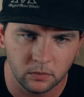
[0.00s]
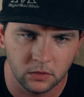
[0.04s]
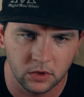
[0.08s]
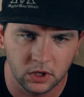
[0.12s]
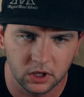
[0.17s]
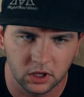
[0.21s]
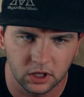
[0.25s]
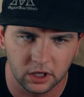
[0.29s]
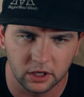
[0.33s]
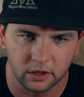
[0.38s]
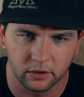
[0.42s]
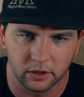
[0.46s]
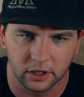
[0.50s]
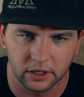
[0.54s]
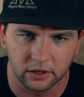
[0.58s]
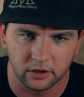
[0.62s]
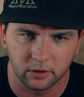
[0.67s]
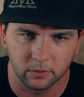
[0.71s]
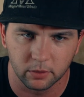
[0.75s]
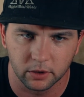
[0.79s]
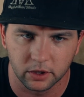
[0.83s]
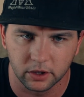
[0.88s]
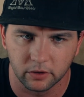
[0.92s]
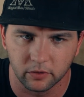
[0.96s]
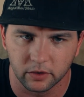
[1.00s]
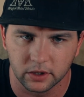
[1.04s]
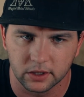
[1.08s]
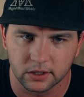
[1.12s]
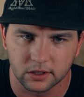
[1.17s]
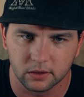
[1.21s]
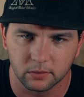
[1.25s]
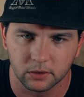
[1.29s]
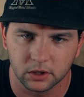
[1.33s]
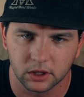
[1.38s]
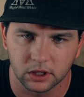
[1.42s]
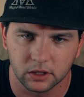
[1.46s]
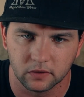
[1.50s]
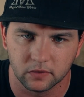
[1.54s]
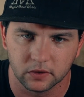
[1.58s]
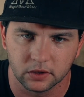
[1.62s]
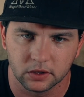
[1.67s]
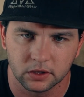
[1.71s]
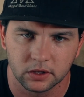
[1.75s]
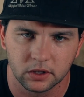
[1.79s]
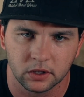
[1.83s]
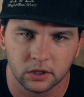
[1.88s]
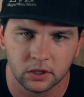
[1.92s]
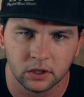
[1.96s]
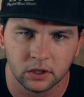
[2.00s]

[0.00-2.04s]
and they go down to pretty reasonable levels